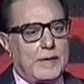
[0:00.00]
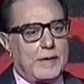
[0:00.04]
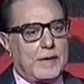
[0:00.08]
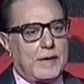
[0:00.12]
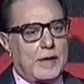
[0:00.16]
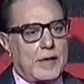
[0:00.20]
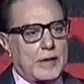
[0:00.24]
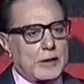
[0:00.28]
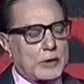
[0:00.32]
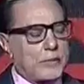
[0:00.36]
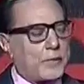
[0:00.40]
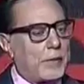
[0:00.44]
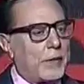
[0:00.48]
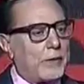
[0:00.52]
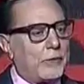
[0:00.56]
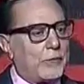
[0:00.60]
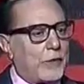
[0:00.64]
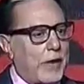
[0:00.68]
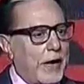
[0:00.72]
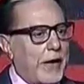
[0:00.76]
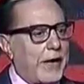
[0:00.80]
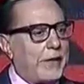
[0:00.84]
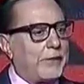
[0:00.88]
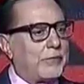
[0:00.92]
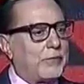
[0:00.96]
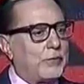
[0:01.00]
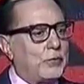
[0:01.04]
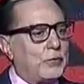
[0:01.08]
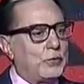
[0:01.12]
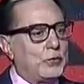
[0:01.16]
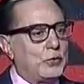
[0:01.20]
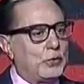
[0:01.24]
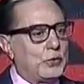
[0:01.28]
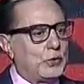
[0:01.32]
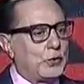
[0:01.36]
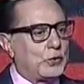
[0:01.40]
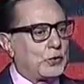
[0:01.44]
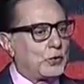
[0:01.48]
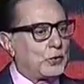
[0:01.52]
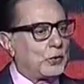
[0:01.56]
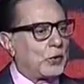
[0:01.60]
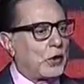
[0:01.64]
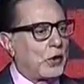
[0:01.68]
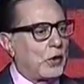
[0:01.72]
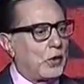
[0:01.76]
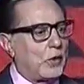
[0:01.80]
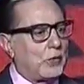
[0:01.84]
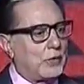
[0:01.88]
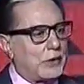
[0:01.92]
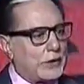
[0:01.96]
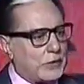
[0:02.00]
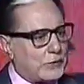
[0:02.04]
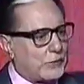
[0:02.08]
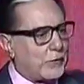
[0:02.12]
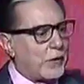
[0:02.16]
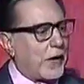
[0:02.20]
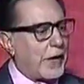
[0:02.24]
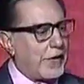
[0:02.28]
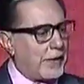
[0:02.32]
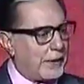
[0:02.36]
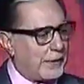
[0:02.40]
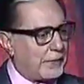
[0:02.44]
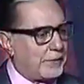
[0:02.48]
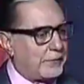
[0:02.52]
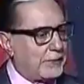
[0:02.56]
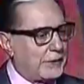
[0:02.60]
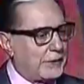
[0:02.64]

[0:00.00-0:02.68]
Husband, wife who used to always fight